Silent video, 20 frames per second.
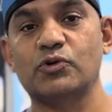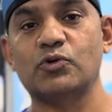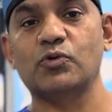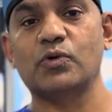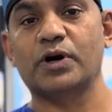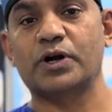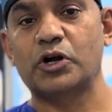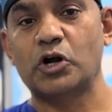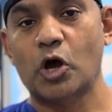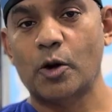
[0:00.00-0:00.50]

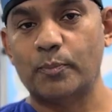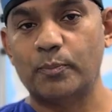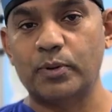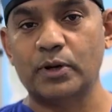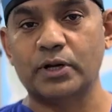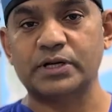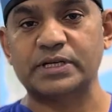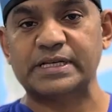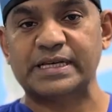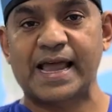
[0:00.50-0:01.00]
do a
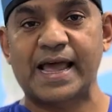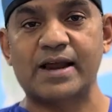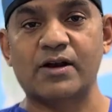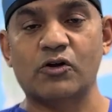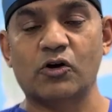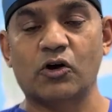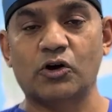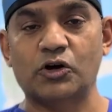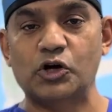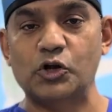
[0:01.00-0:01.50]
Doppler scan
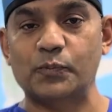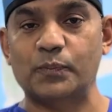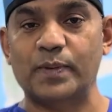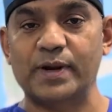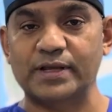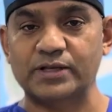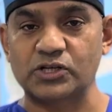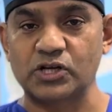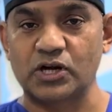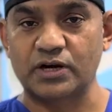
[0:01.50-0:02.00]
or
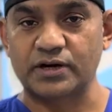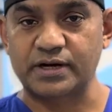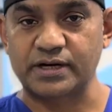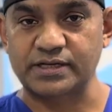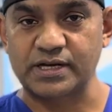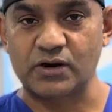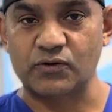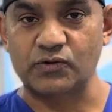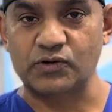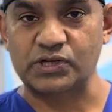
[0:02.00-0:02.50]
duplex
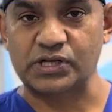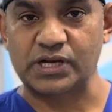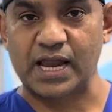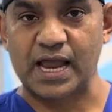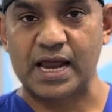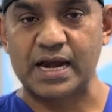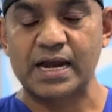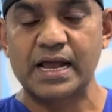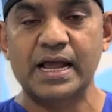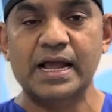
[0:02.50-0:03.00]
ultrasound
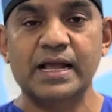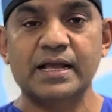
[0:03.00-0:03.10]
scan.